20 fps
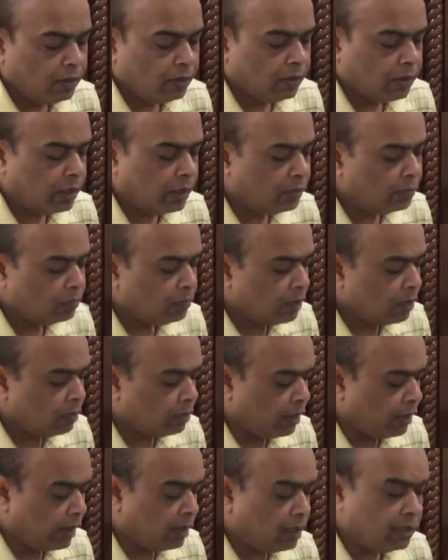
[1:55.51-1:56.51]
Okay.
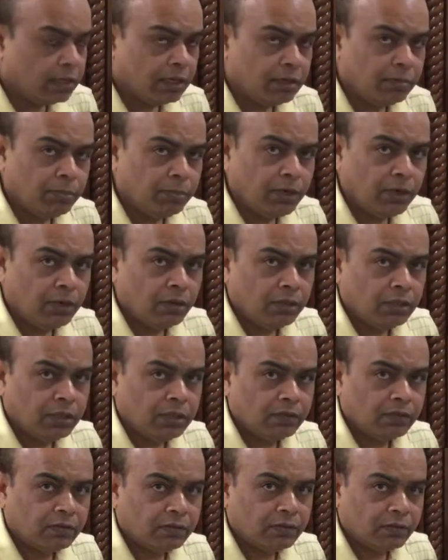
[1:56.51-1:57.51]
So anything below
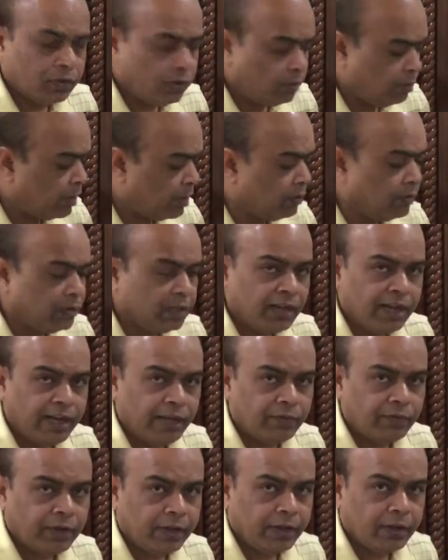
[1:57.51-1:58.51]
this, you play with the
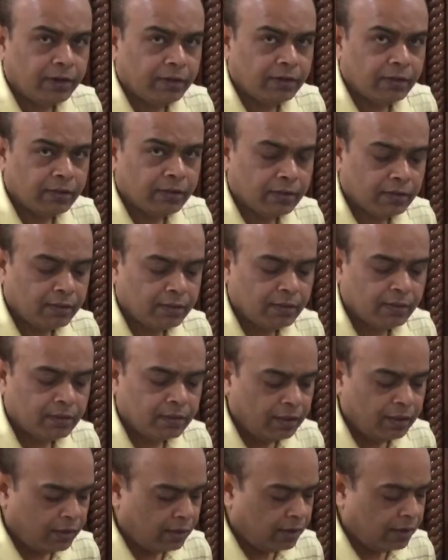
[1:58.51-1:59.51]
left hand,
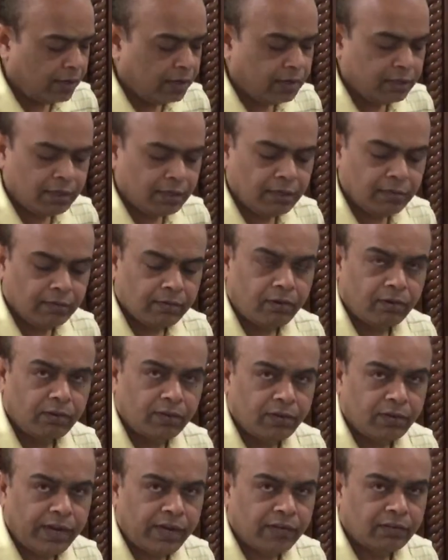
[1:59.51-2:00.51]
and anything on
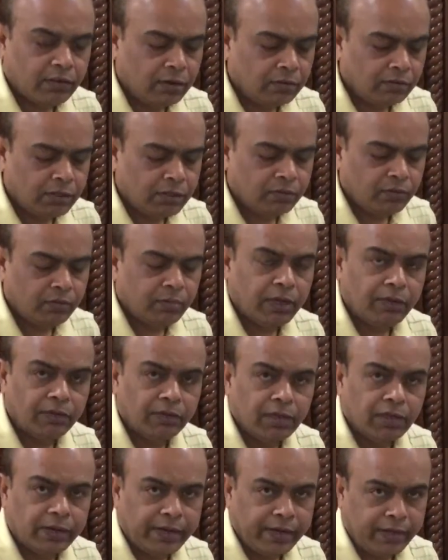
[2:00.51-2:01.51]
the right side of this, you play with
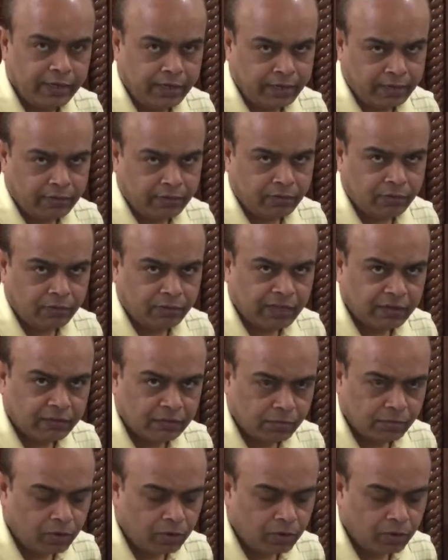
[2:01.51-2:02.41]
the right hand. So that's the